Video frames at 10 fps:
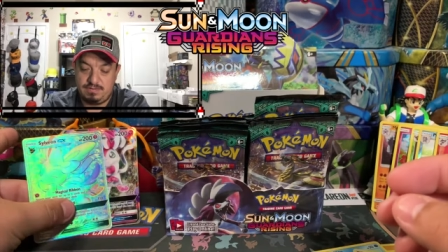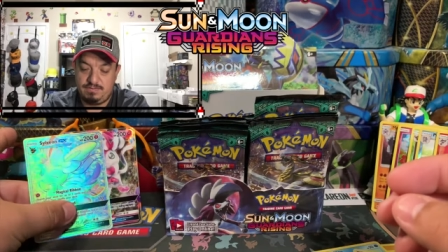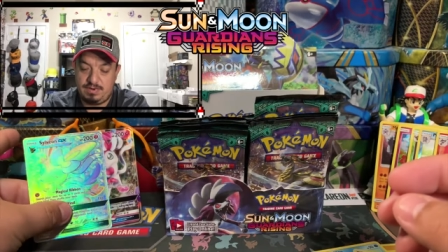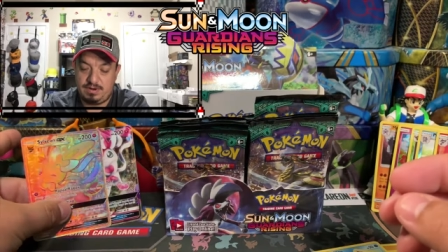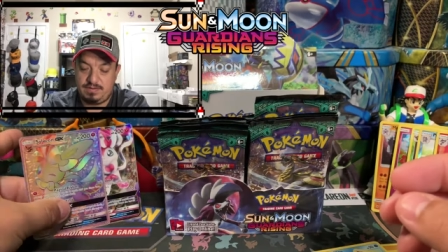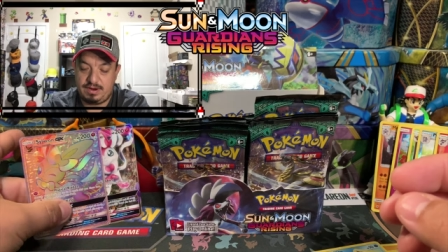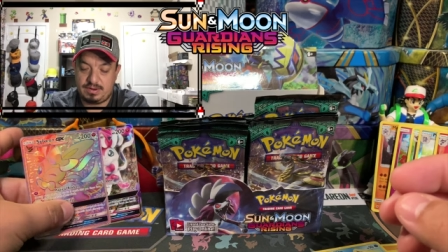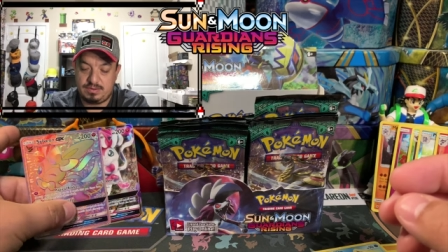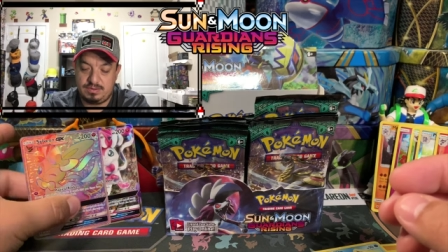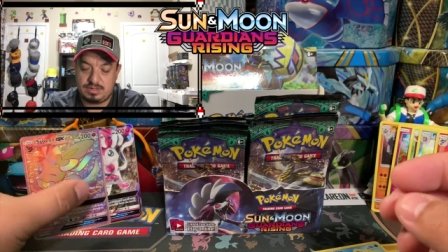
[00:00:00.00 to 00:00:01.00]
Very,
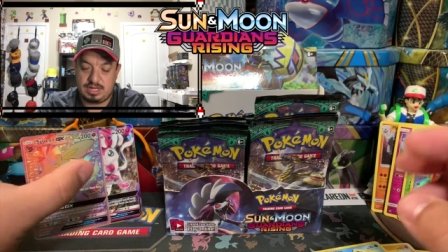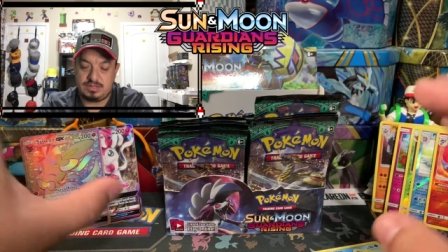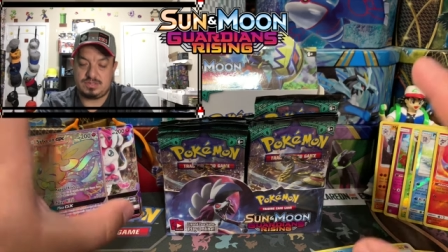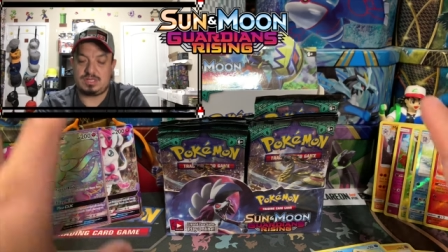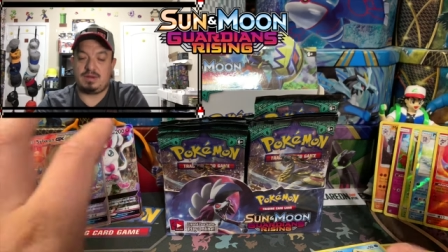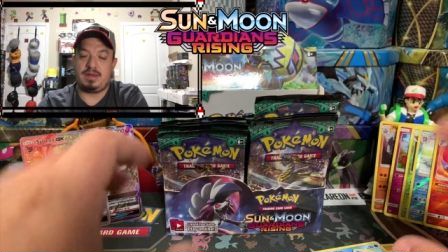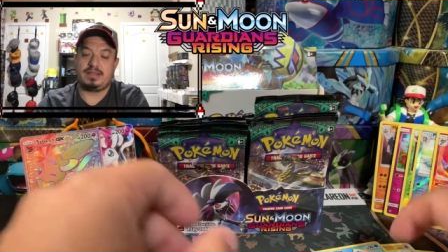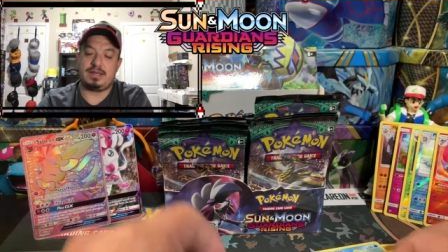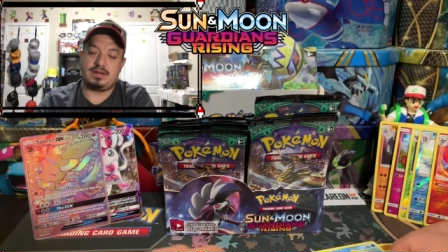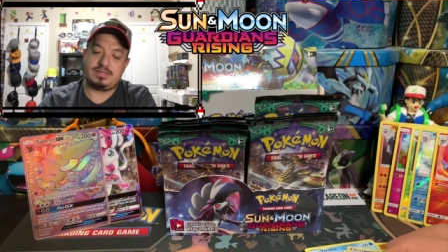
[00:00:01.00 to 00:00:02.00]
very cool. Can you stay
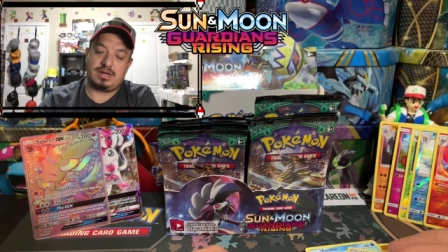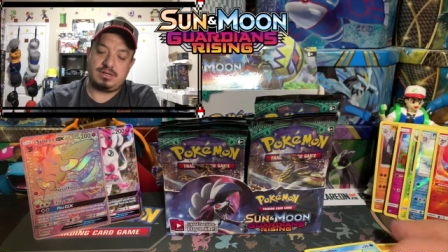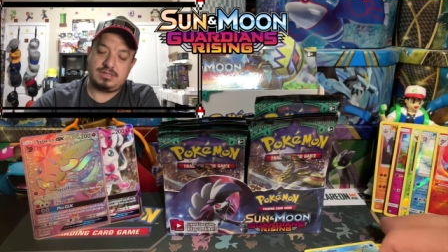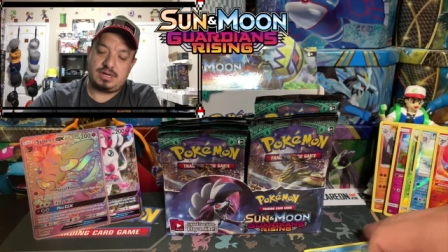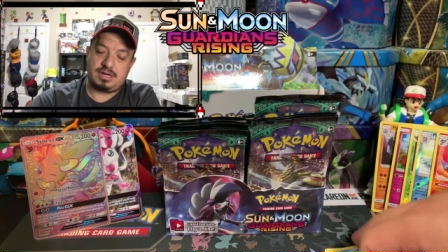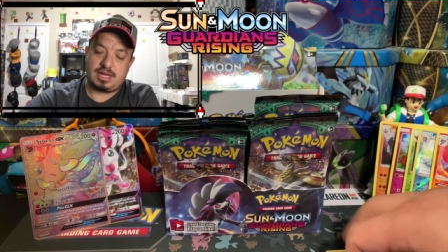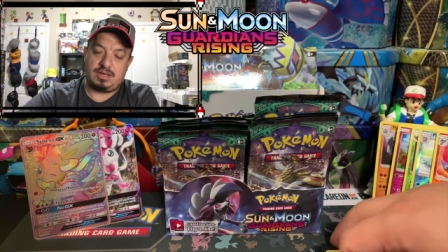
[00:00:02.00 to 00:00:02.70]
right there, Charizard?